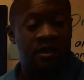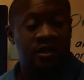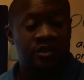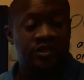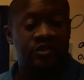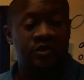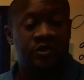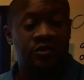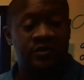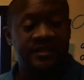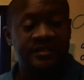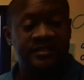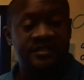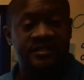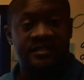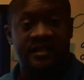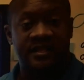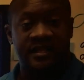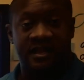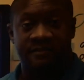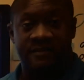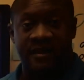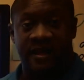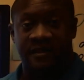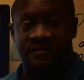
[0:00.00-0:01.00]
So let's
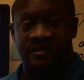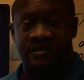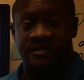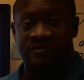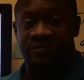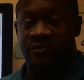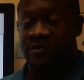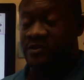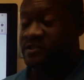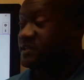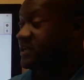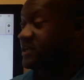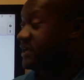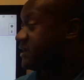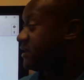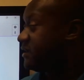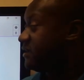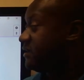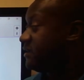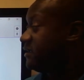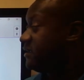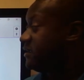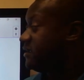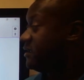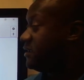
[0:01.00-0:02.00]
think about this for a second.
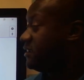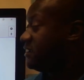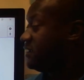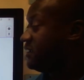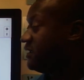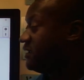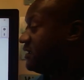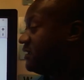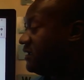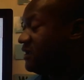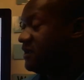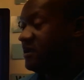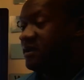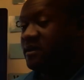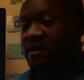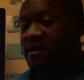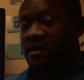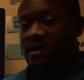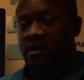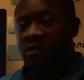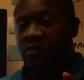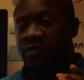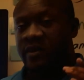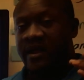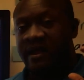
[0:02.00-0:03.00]

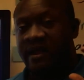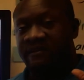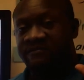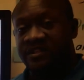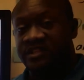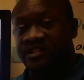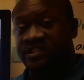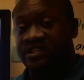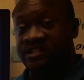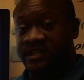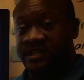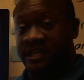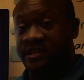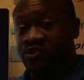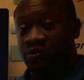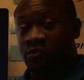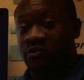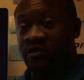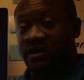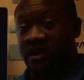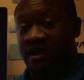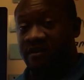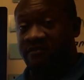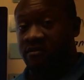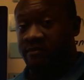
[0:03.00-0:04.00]
We have the
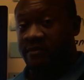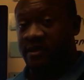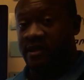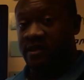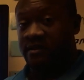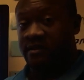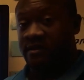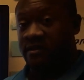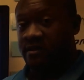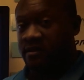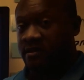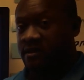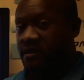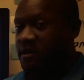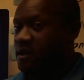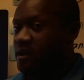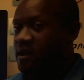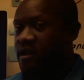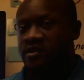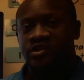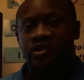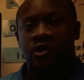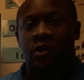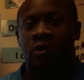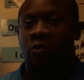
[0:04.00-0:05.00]
central government.
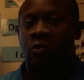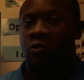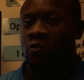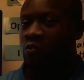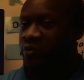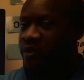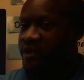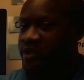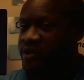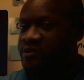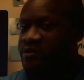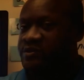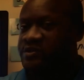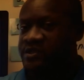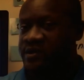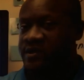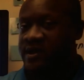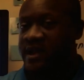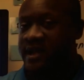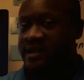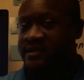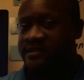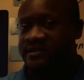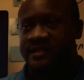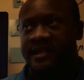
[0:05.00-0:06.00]
So we use the
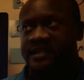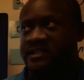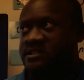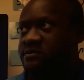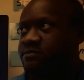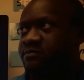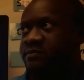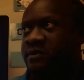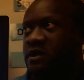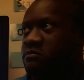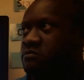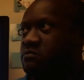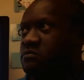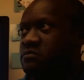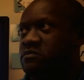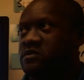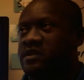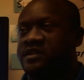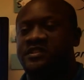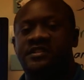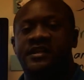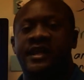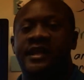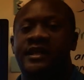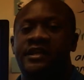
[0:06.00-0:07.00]
United States, but
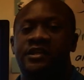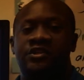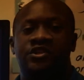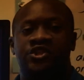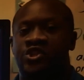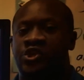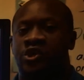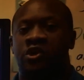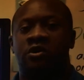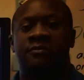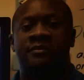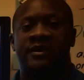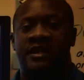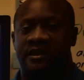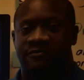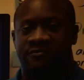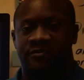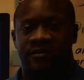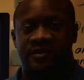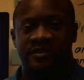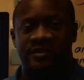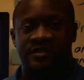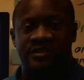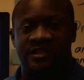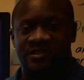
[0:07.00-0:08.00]
let's take Germany,
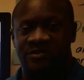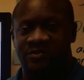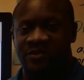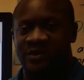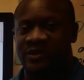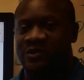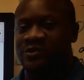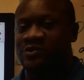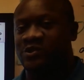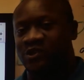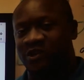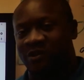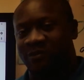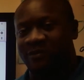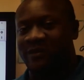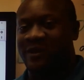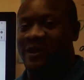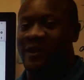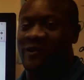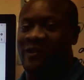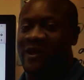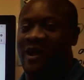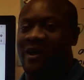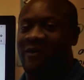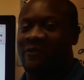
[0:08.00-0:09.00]
for instance. We use Germany
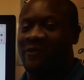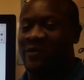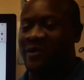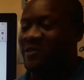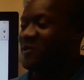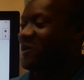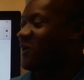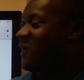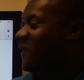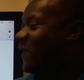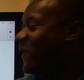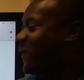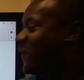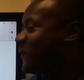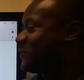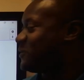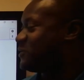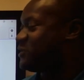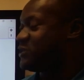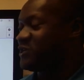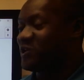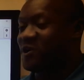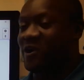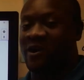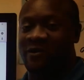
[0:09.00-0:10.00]
a lot with our
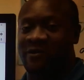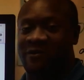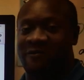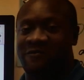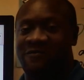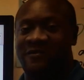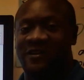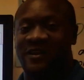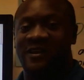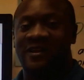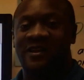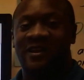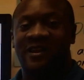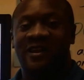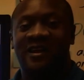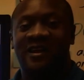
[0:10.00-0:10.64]
geography.